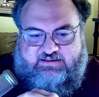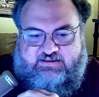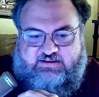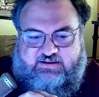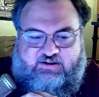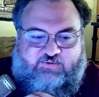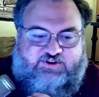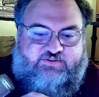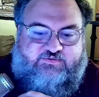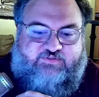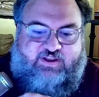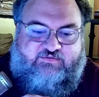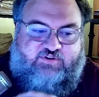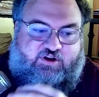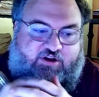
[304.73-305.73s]
And what's your
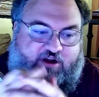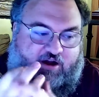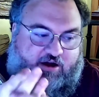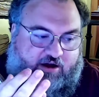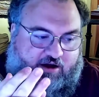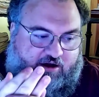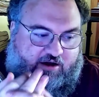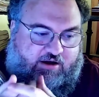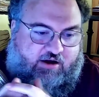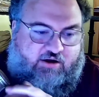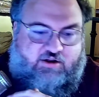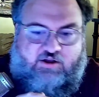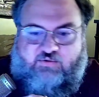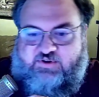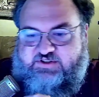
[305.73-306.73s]
favorite car?
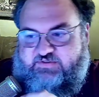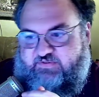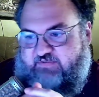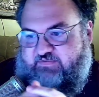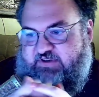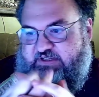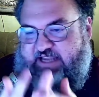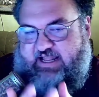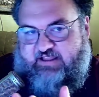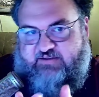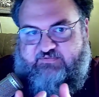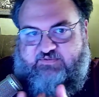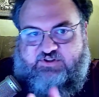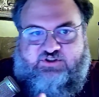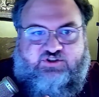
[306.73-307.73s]
What's your favorite
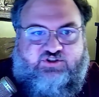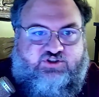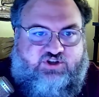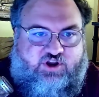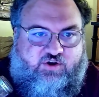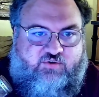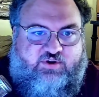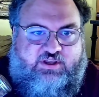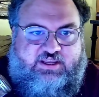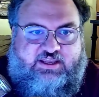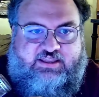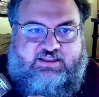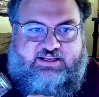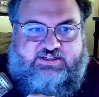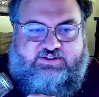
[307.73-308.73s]
television show?
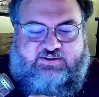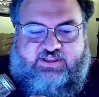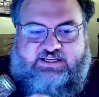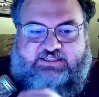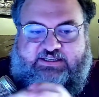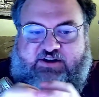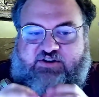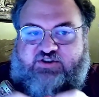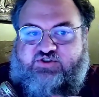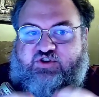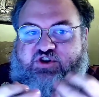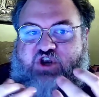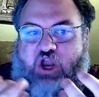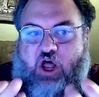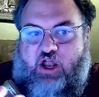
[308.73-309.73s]
These are things that are sort
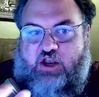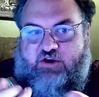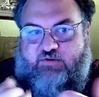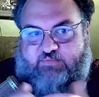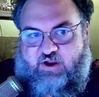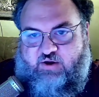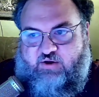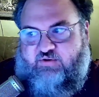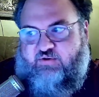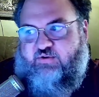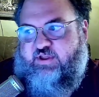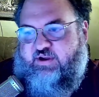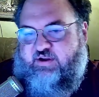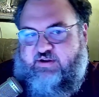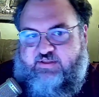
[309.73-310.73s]
of non-numerical.
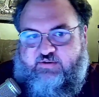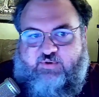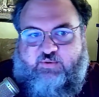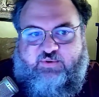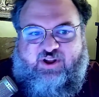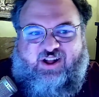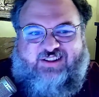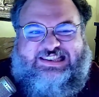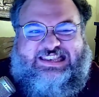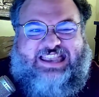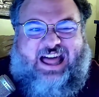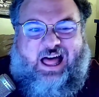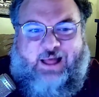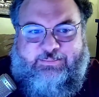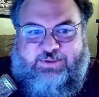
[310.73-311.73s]
They're what we call
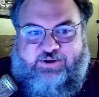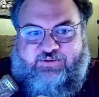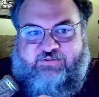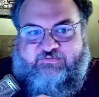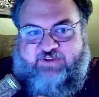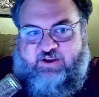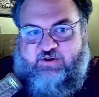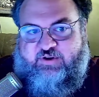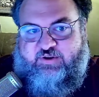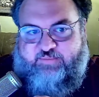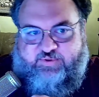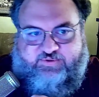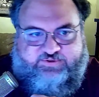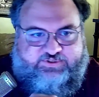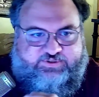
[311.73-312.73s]
nominal
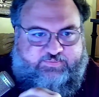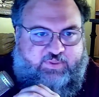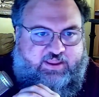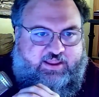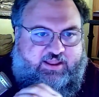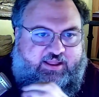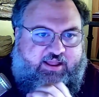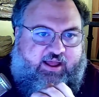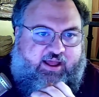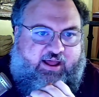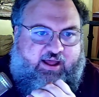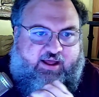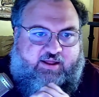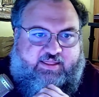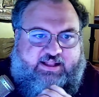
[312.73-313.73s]
variables.
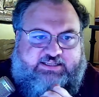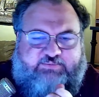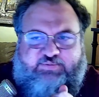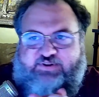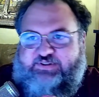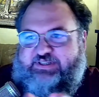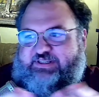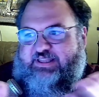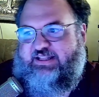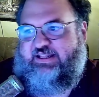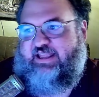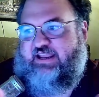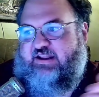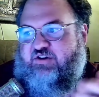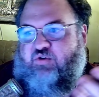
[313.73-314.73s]
That's opposed to something
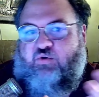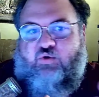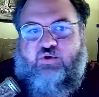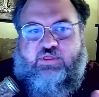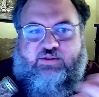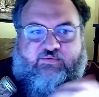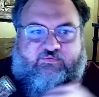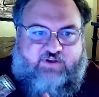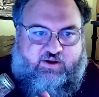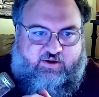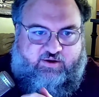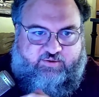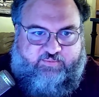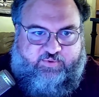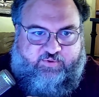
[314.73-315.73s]
like an ordinal
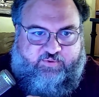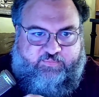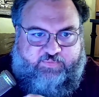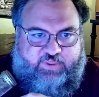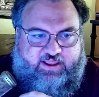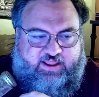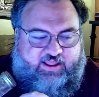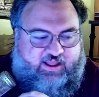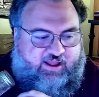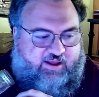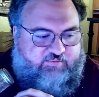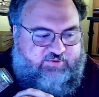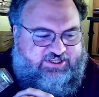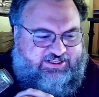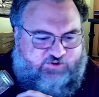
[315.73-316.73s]
variable,
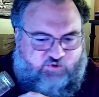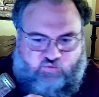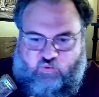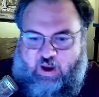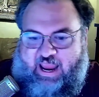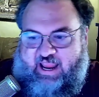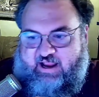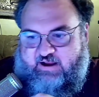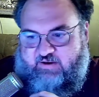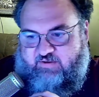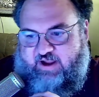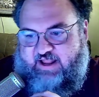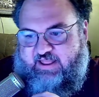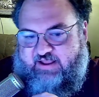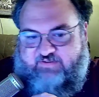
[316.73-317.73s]
which is a rank,
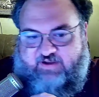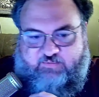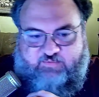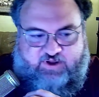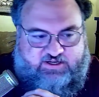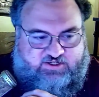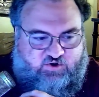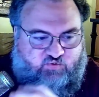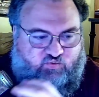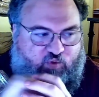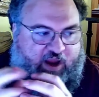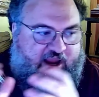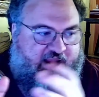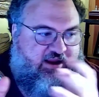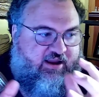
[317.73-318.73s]
right? Like if I wanted to
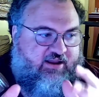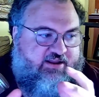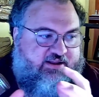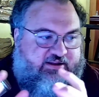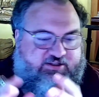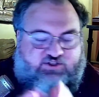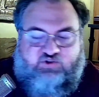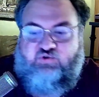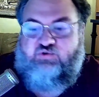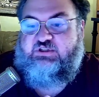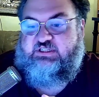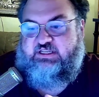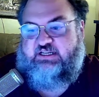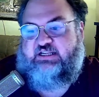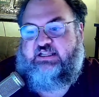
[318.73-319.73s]
rank students
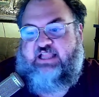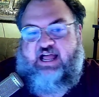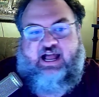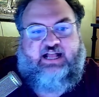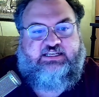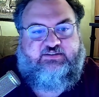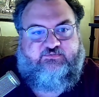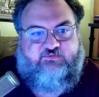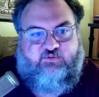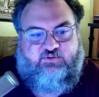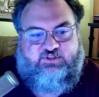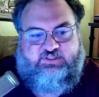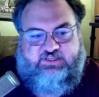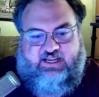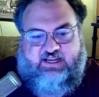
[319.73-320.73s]
in a class,
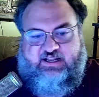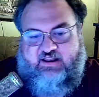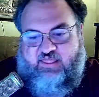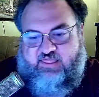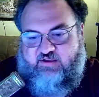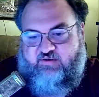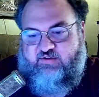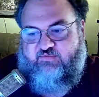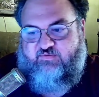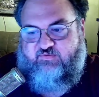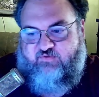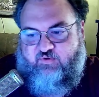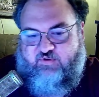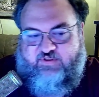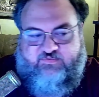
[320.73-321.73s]
first, second, third,
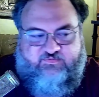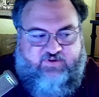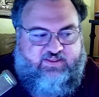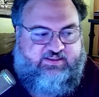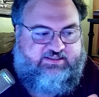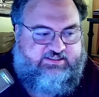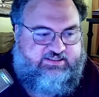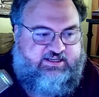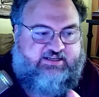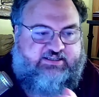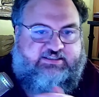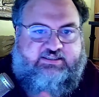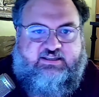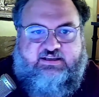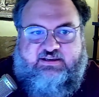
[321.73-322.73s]
fourth, fifth,
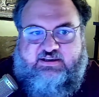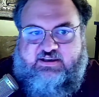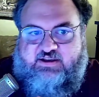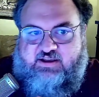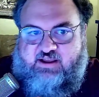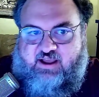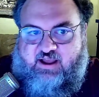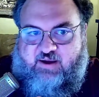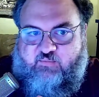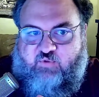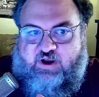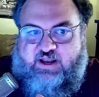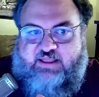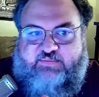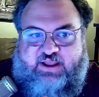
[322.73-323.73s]
sixth.
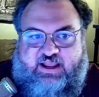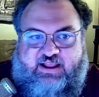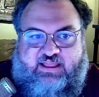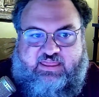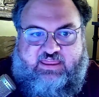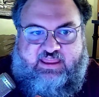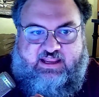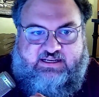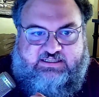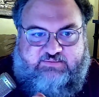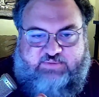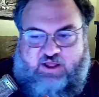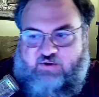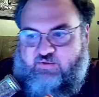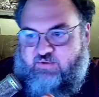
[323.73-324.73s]
One of the big things
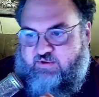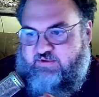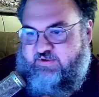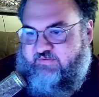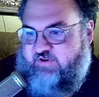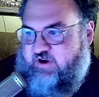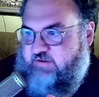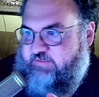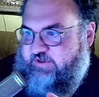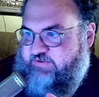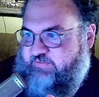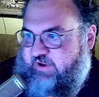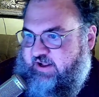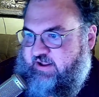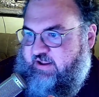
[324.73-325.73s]
about ordinal variables,
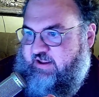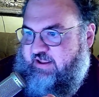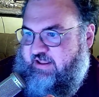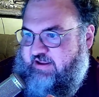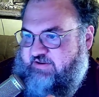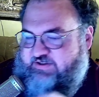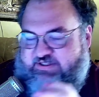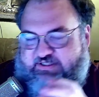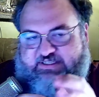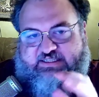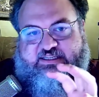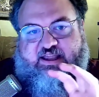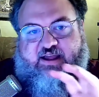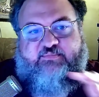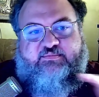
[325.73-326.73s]
while there's
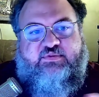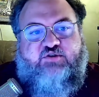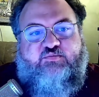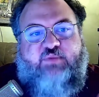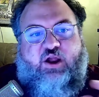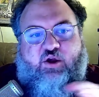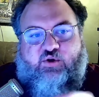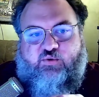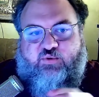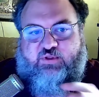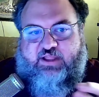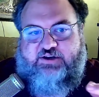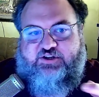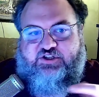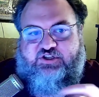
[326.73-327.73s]
some numerical
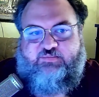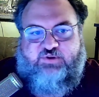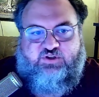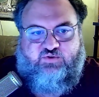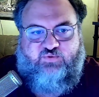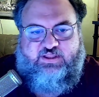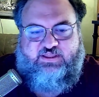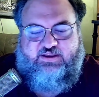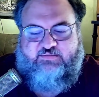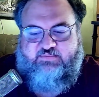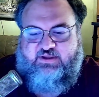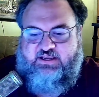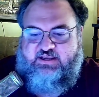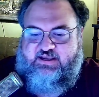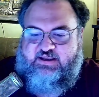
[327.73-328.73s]
relationship between them,
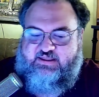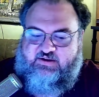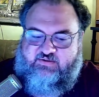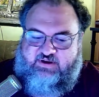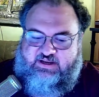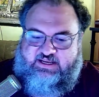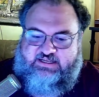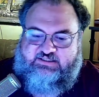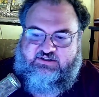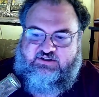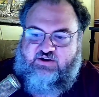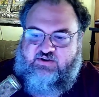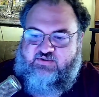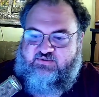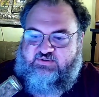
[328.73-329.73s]
there is
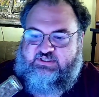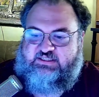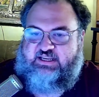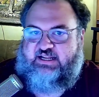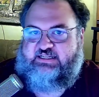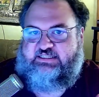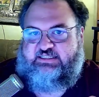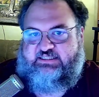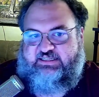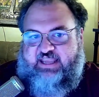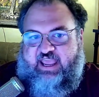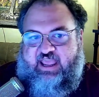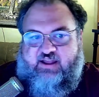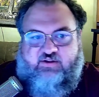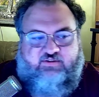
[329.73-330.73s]
no set
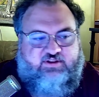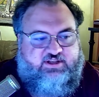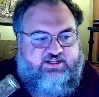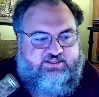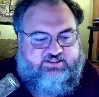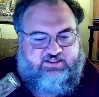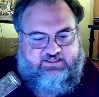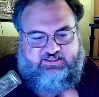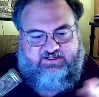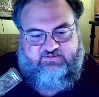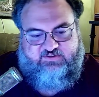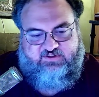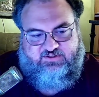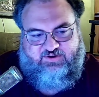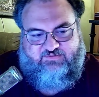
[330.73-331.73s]
scale. So the
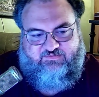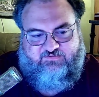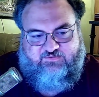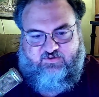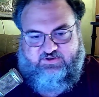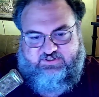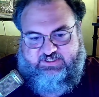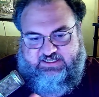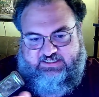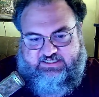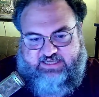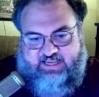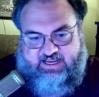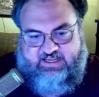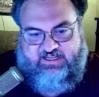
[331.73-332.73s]
difference between first and
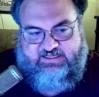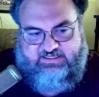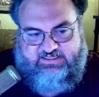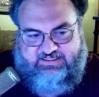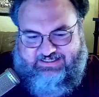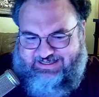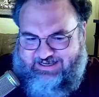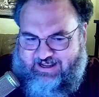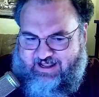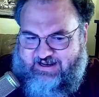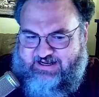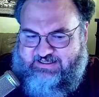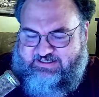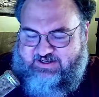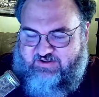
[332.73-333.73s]
second is not
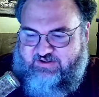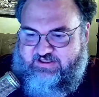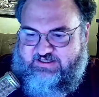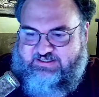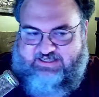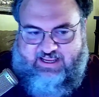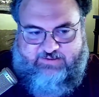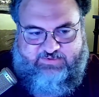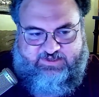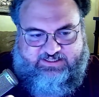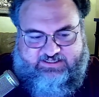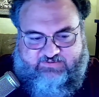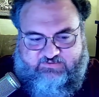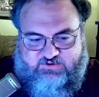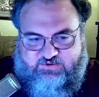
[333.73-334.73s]
necessarily the same as the
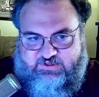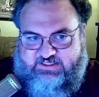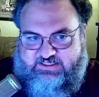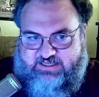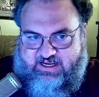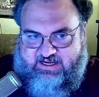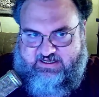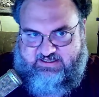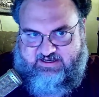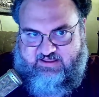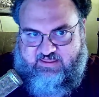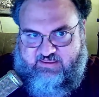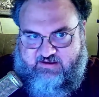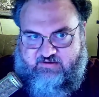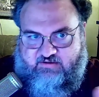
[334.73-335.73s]
difference between second and
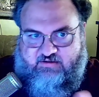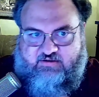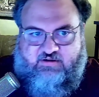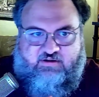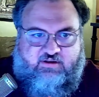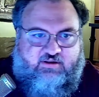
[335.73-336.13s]
third.